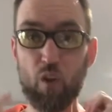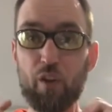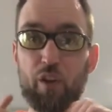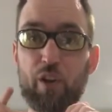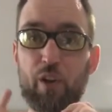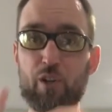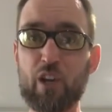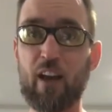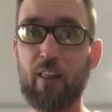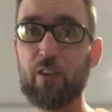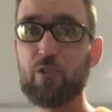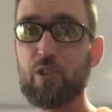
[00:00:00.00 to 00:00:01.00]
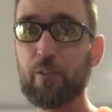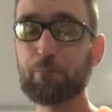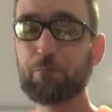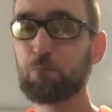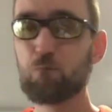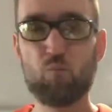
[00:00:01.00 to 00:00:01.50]
Your challenge,
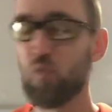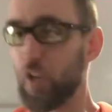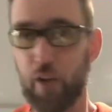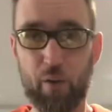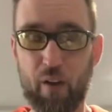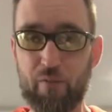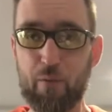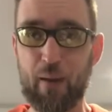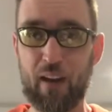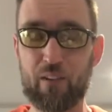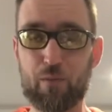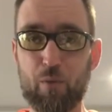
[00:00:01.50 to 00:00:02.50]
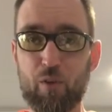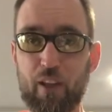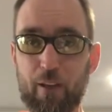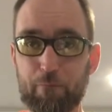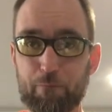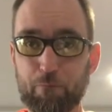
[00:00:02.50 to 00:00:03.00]
you don't have to make a smoothie.